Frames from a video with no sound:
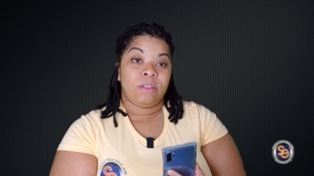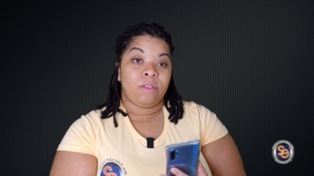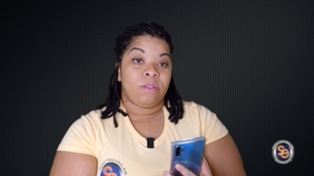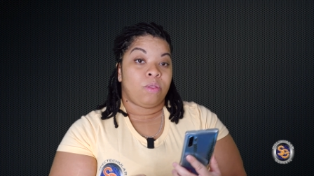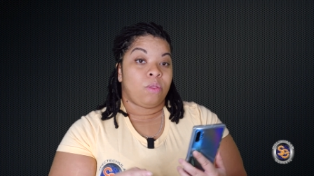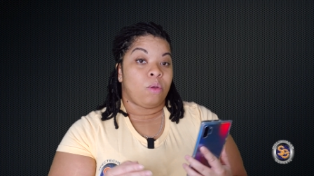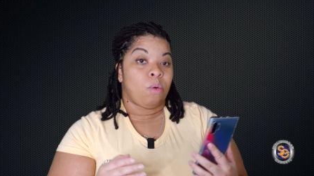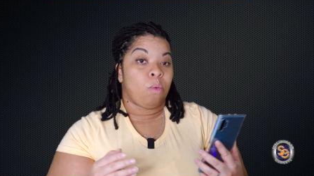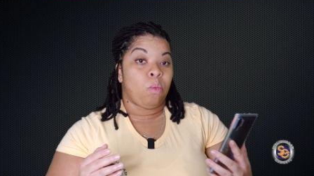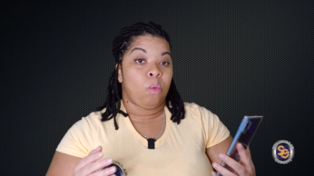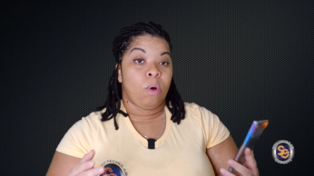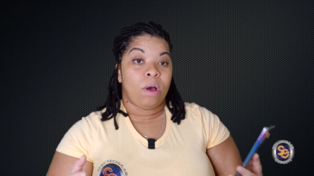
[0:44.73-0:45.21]

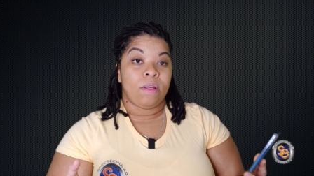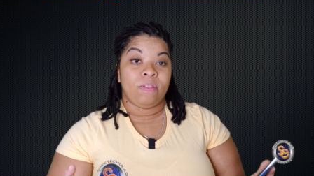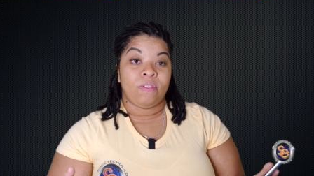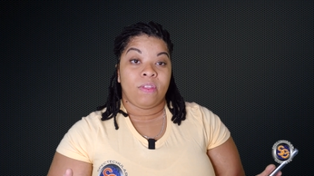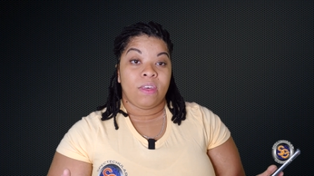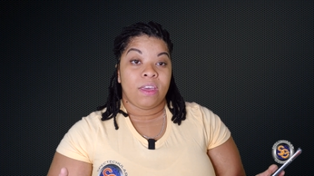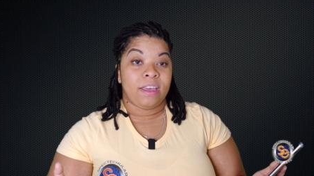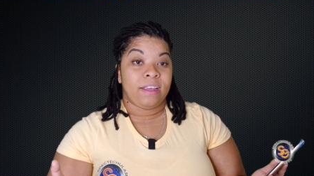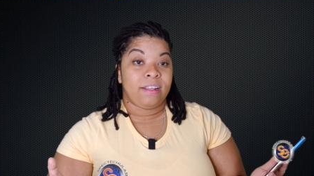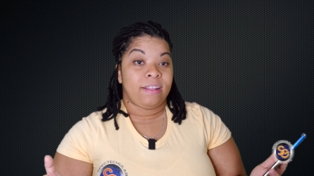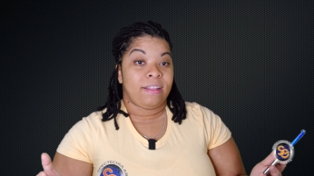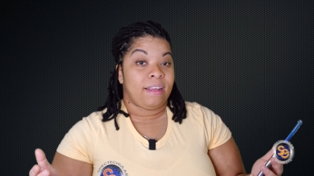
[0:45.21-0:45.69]
the one
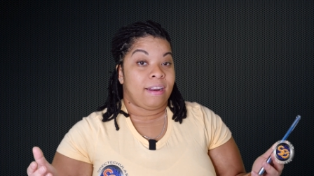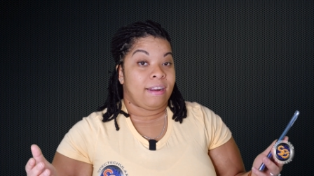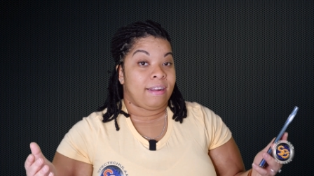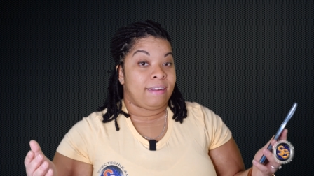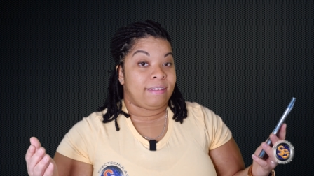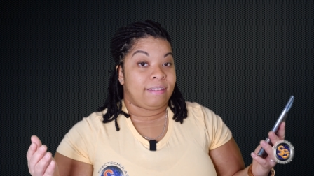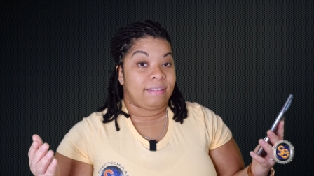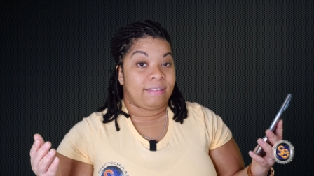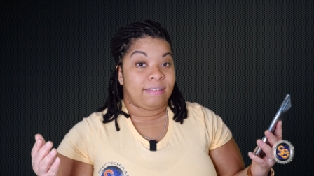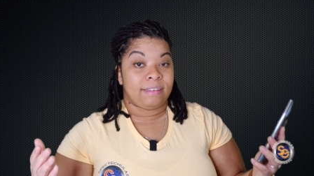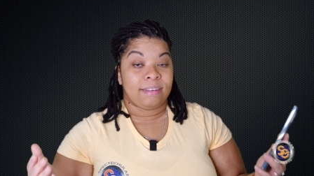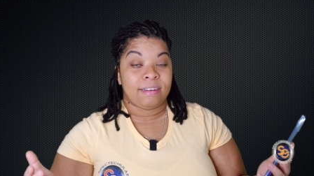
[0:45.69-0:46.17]
thing that I
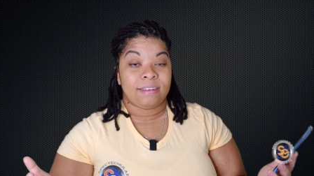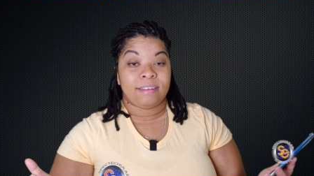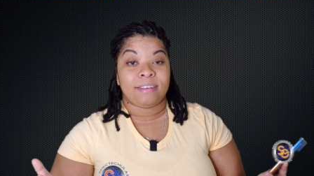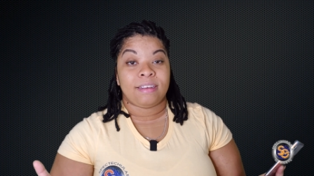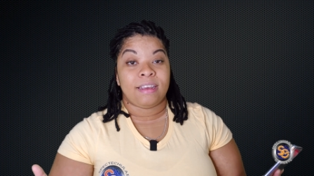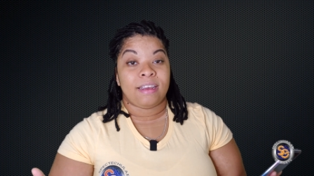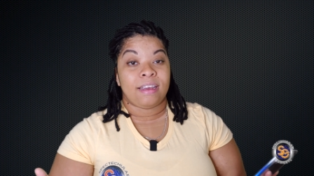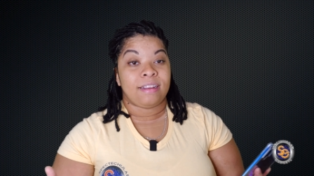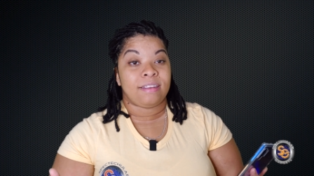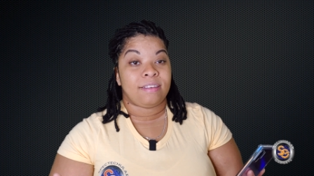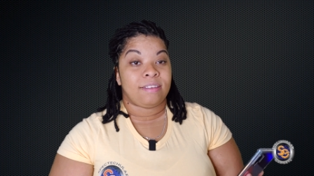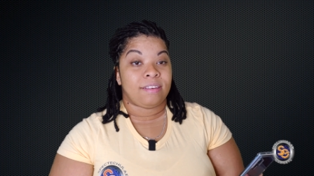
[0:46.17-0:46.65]
just
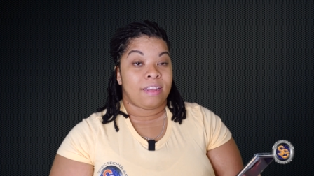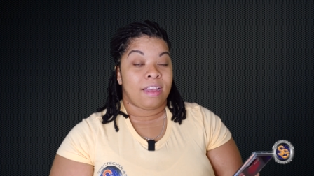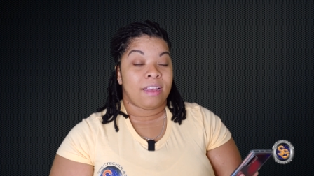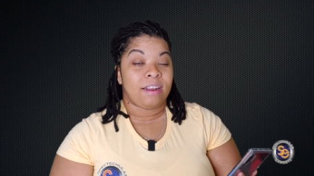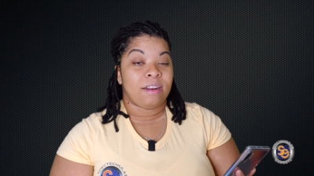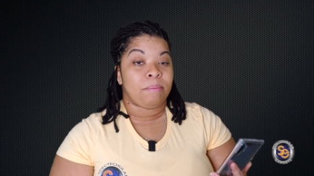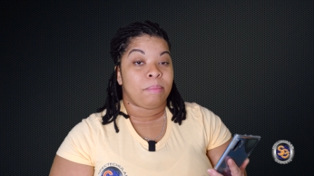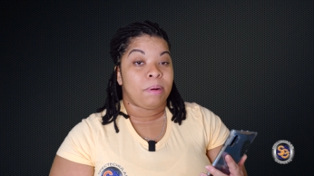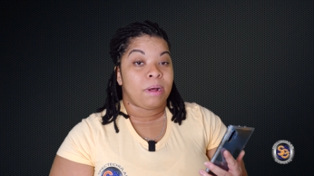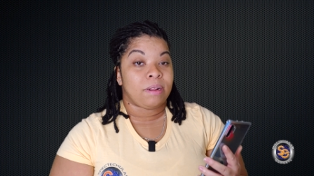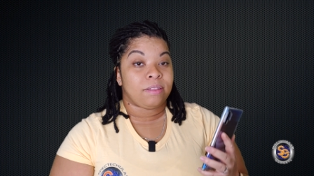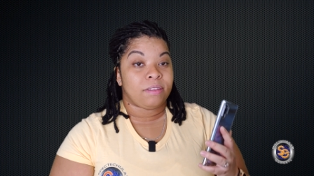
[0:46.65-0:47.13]
can't
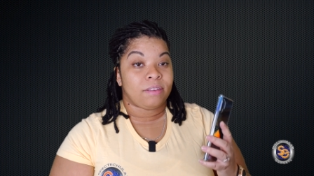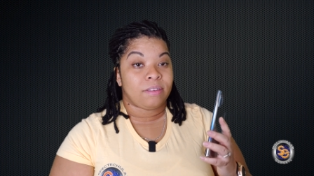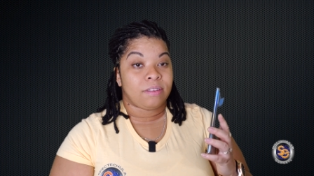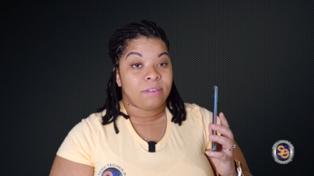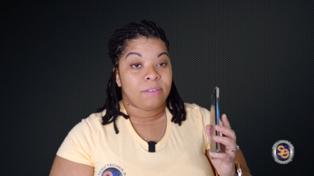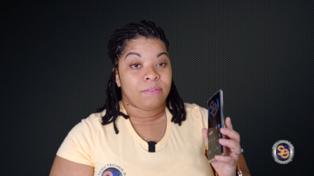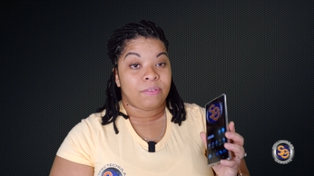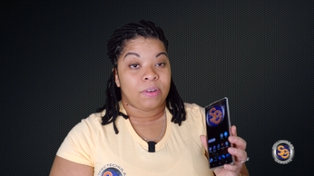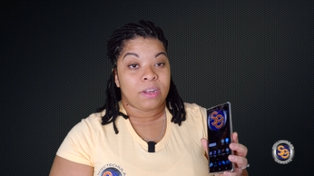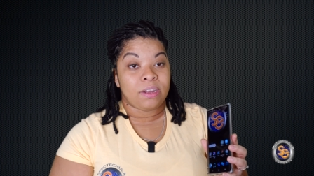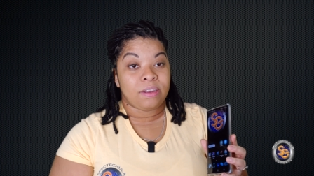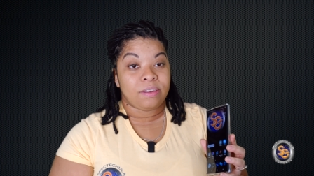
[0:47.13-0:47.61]
stand about this
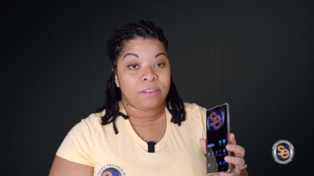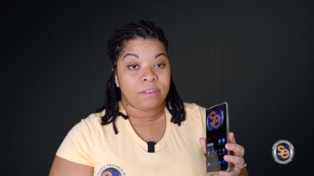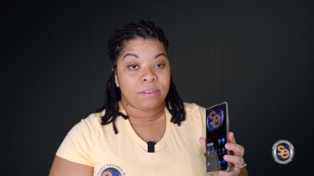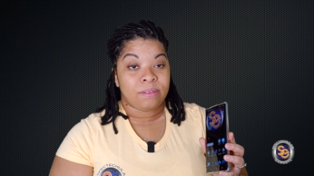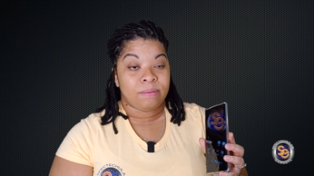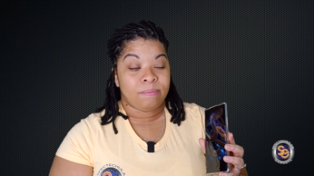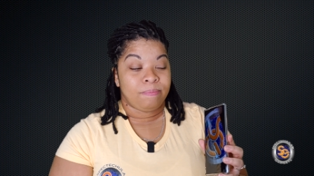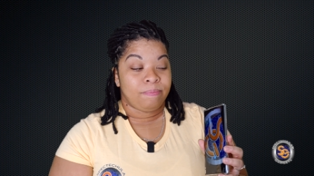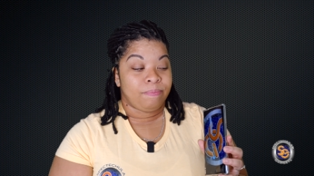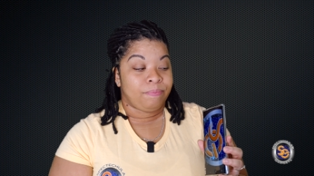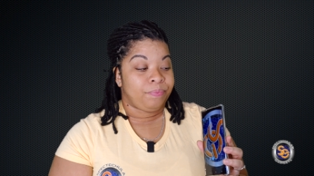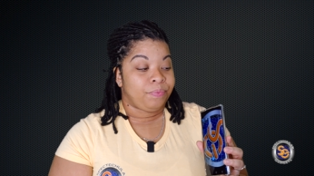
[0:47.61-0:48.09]
device
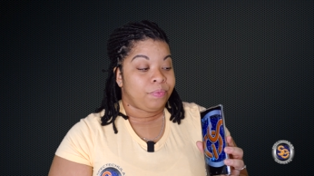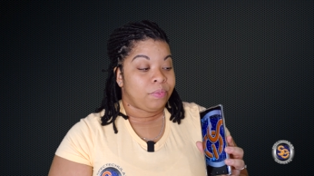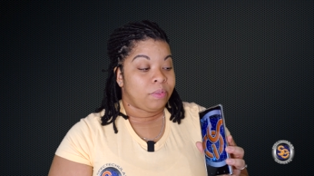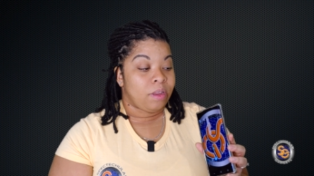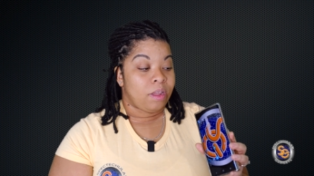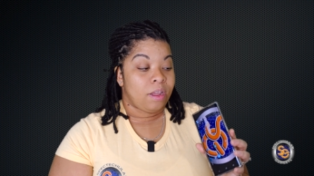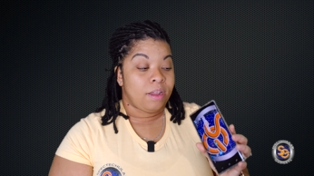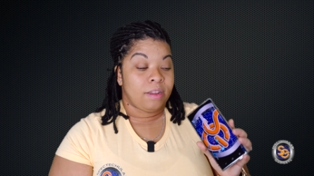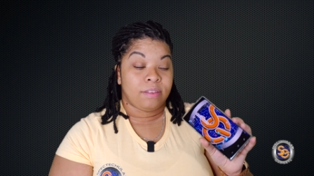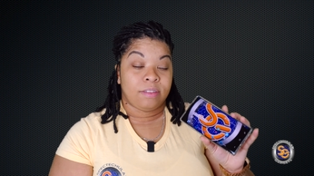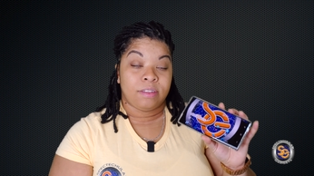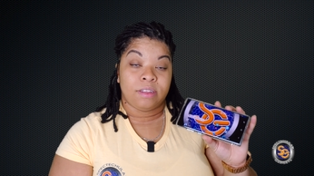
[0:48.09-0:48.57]

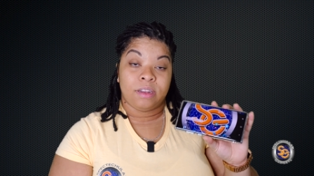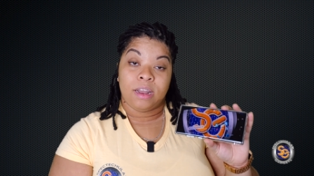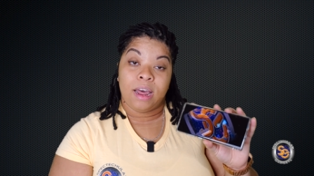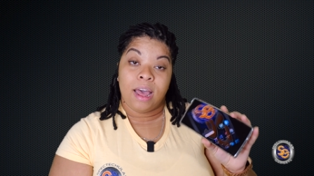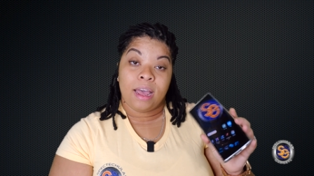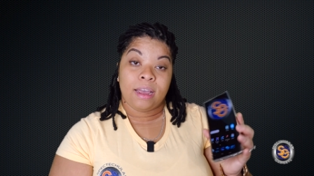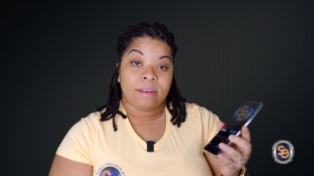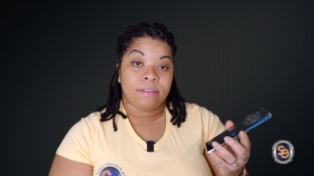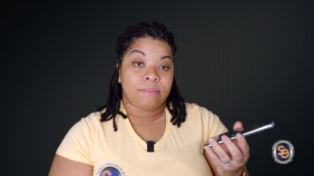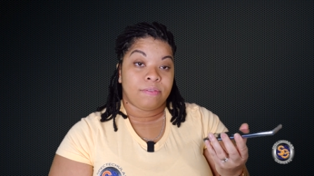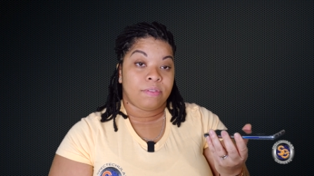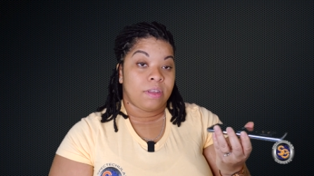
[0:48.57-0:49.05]
is the
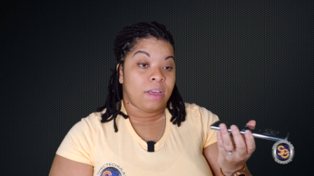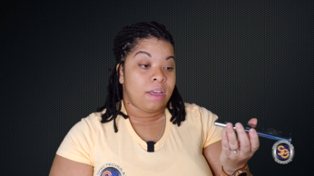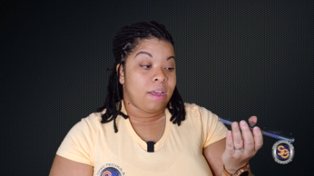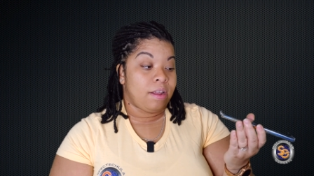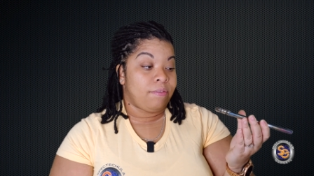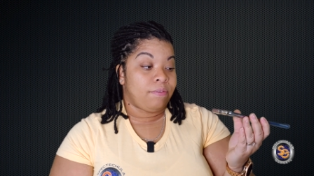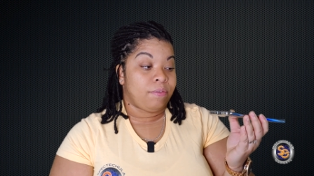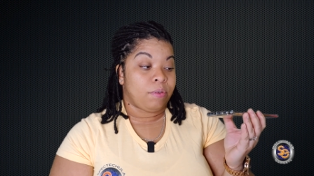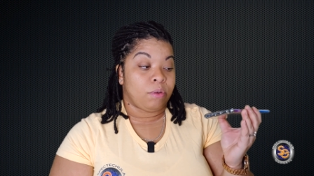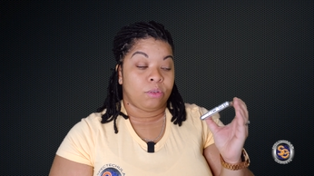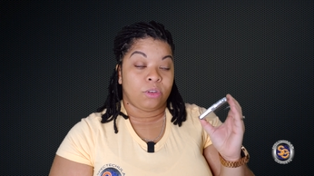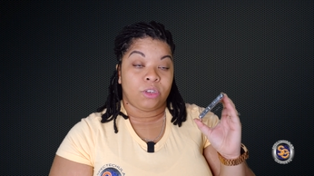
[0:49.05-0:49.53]
lack of the
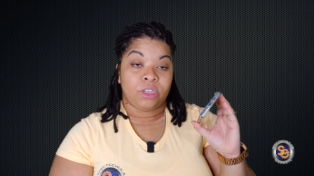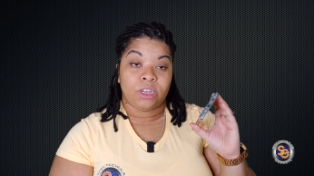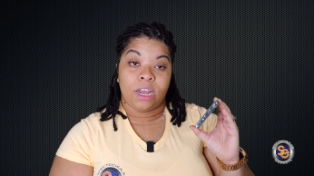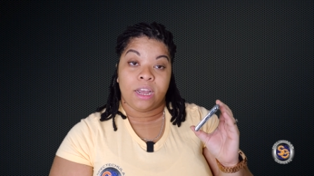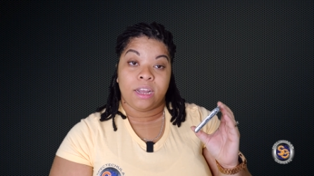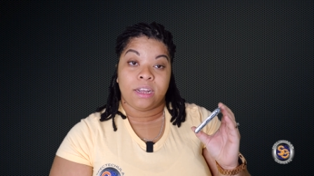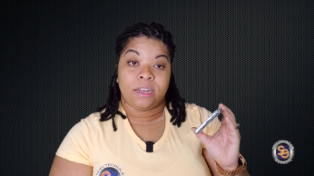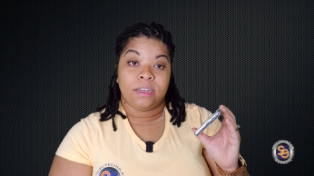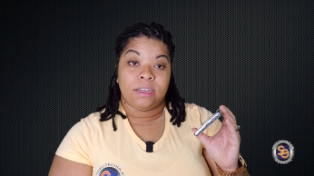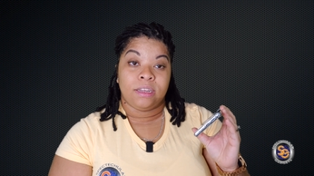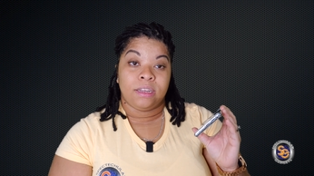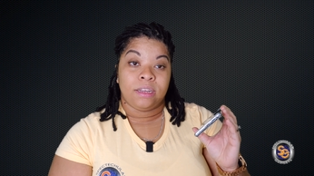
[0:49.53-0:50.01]
headphone
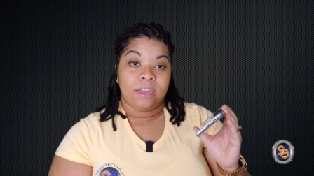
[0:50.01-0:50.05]
jack.